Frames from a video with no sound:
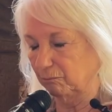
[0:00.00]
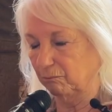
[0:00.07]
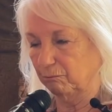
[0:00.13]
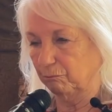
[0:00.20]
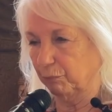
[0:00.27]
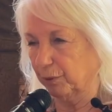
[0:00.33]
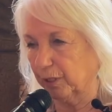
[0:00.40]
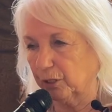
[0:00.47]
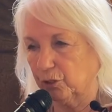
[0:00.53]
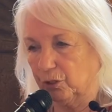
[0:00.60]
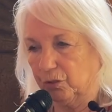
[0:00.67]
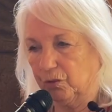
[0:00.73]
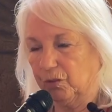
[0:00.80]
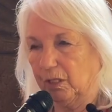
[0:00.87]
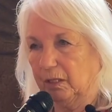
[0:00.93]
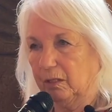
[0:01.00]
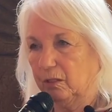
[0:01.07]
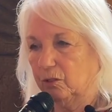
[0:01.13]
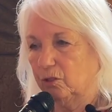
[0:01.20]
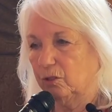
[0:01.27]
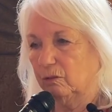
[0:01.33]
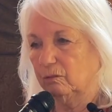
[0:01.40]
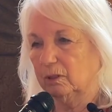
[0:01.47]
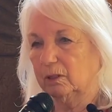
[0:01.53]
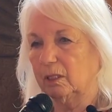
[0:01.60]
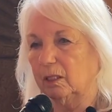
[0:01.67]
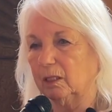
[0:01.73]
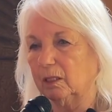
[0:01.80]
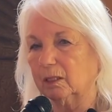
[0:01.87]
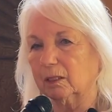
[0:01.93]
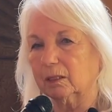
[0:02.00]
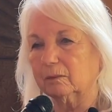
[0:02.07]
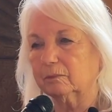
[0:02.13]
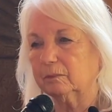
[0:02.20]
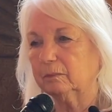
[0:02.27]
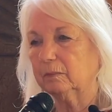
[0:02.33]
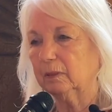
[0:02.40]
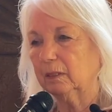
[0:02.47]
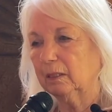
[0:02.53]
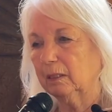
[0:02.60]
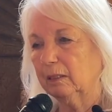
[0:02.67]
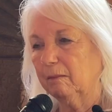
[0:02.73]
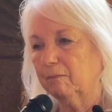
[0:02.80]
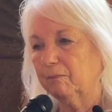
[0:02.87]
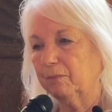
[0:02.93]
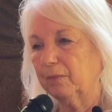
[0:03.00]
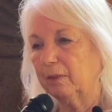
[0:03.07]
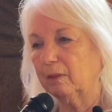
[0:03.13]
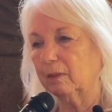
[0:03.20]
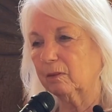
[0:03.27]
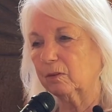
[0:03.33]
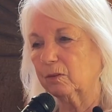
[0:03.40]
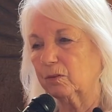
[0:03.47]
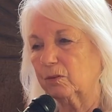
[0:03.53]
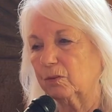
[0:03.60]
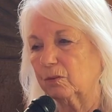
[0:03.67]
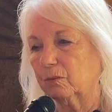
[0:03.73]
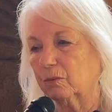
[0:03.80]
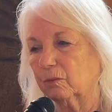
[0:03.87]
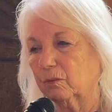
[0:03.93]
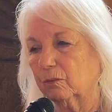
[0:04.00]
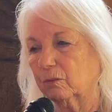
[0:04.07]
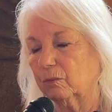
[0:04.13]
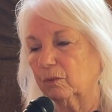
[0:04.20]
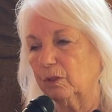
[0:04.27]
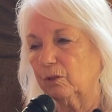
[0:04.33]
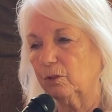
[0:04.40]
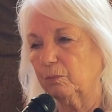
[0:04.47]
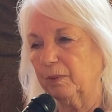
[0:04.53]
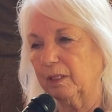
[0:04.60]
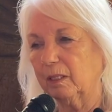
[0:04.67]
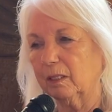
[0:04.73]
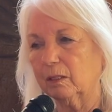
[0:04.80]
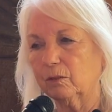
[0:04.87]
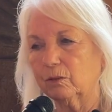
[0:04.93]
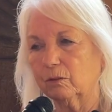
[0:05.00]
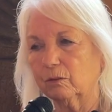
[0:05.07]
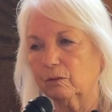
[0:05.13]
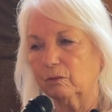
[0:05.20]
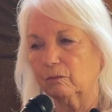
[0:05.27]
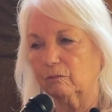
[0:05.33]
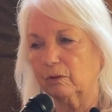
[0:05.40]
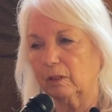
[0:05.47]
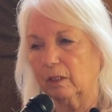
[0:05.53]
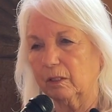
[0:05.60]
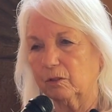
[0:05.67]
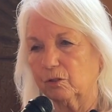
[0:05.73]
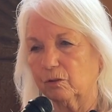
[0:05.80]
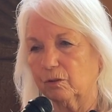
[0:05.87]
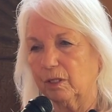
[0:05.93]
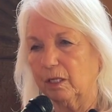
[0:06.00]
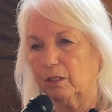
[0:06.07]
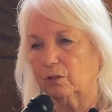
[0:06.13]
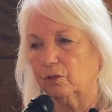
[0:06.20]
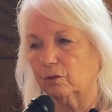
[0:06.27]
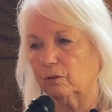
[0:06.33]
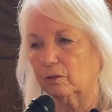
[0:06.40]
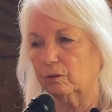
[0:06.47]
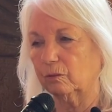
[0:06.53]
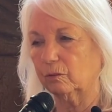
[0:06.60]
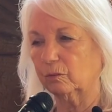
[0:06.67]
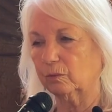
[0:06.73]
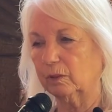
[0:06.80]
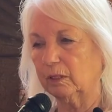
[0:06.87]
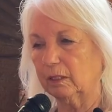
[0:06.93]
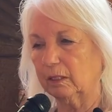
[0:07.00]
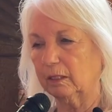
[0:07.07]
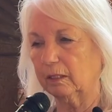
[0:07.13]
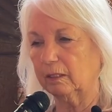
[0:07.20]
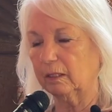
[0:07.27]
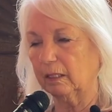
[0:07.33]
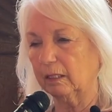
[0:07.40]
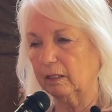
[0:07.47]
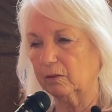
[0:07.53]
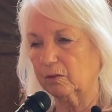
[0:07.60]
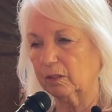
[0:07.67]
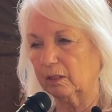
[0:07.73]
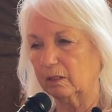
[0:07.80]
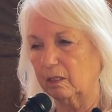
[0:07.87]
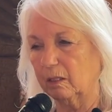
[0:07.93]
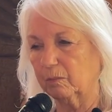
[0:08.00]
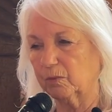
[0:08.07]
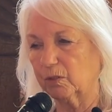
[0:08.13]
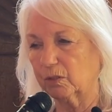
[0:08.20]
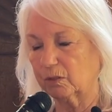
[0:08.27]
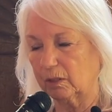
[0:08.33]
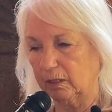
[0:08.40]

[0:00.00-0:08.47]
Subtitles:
bridges, I guess you would call it, is when you begin to realize your nature, one of the things that comes